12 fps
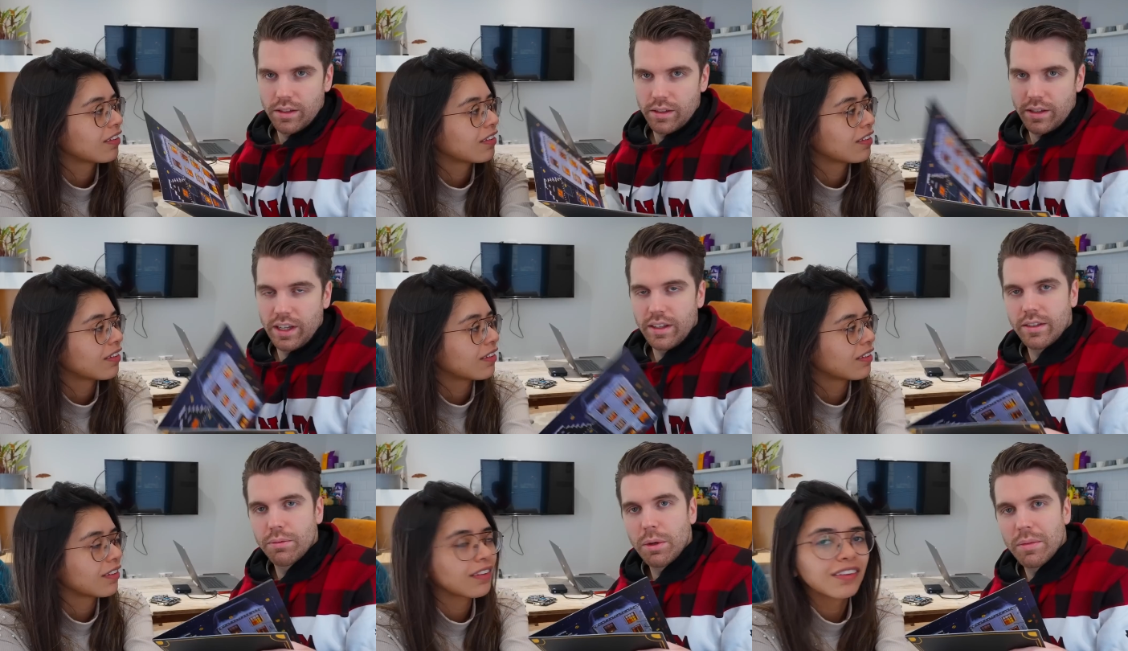
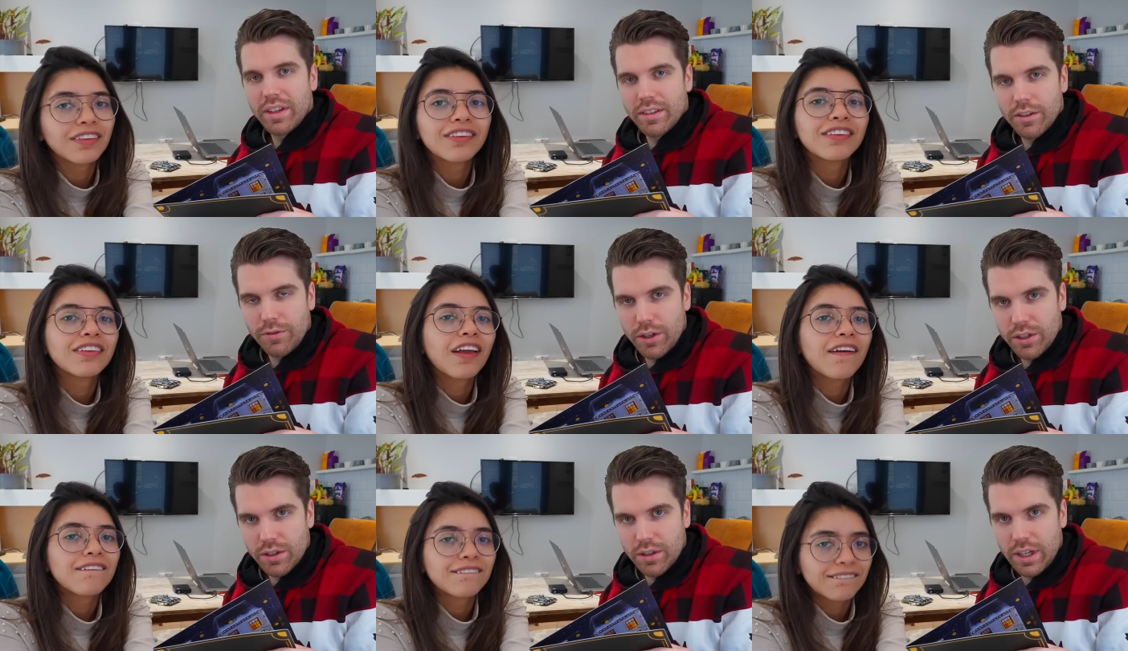Speaker 1: Since we missed the
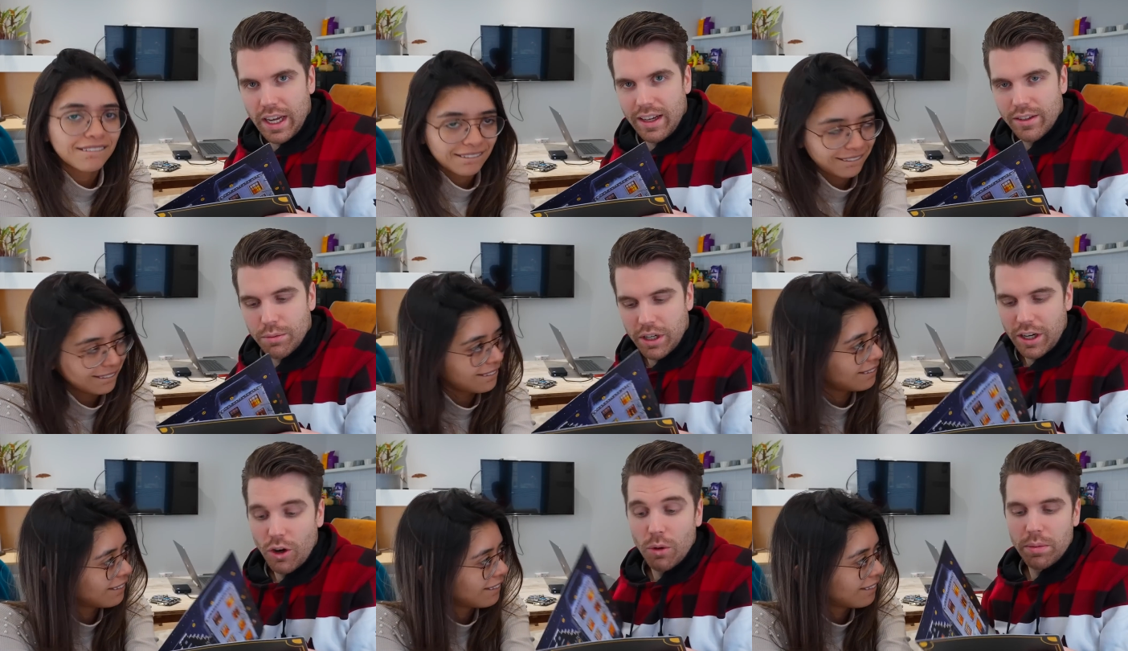first two days, we're
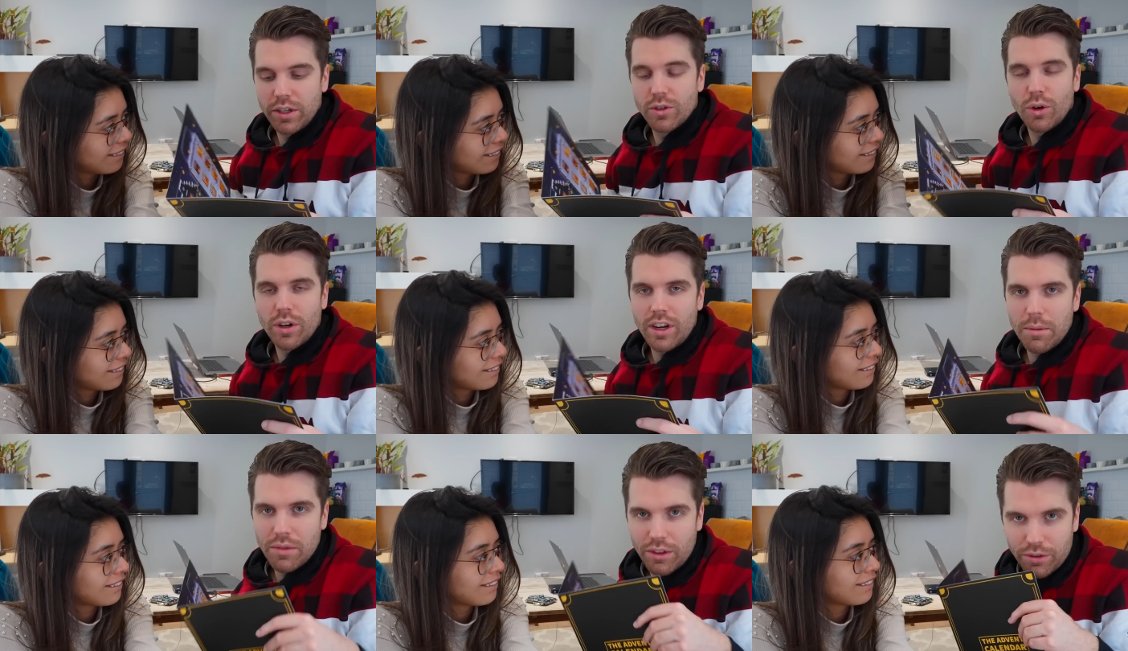gonna open door
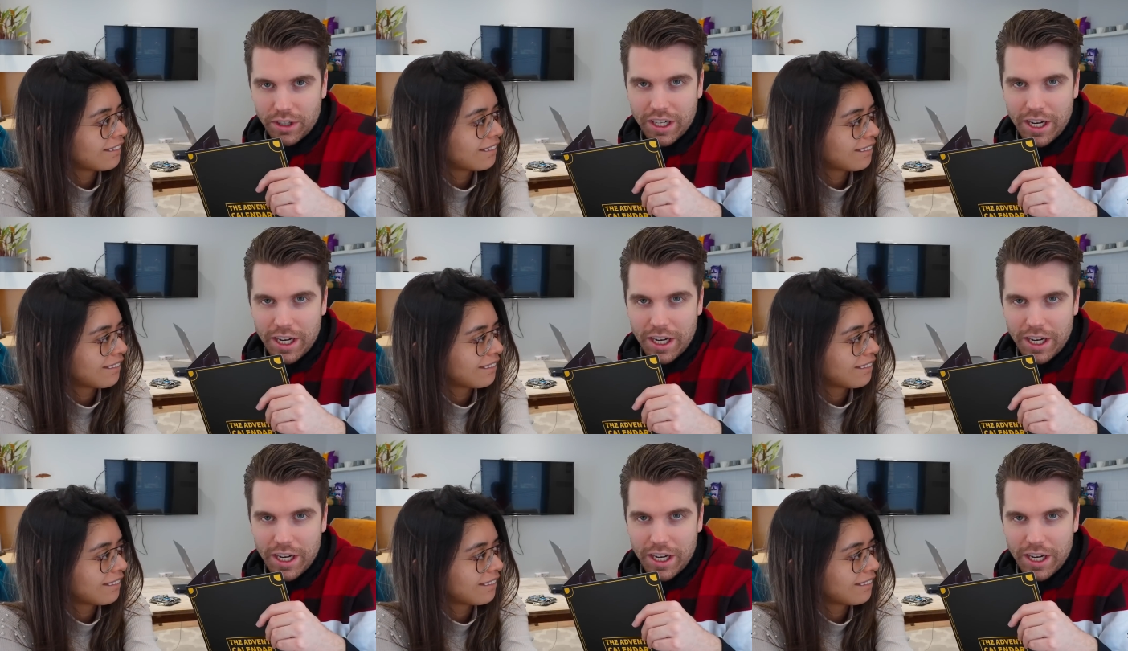number three